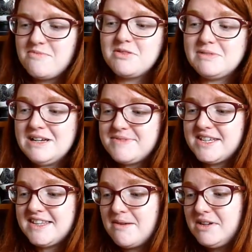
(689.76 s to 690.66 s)
The blurb
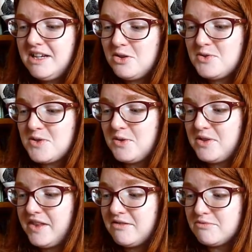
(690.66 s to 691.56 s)
says, Emily knows, though,
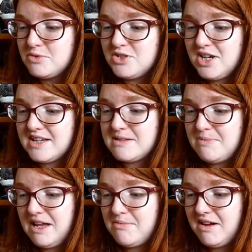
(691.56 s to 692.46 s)
that there are rules she has to
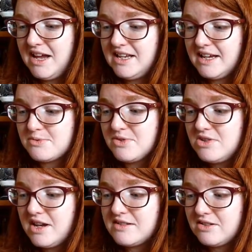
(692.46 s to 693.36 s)
play by, and yet once
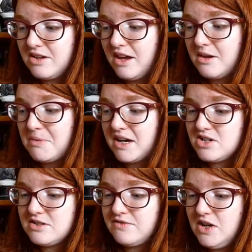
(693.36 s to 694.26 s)
she gets cooking, her
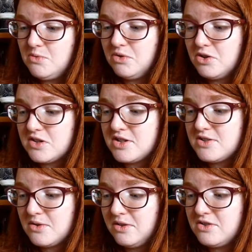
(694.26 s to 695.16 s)
passion to feed will nourish her
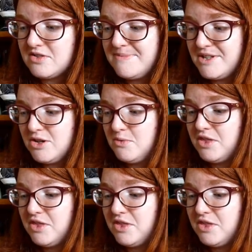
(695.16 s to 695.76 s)
soul and dreams too.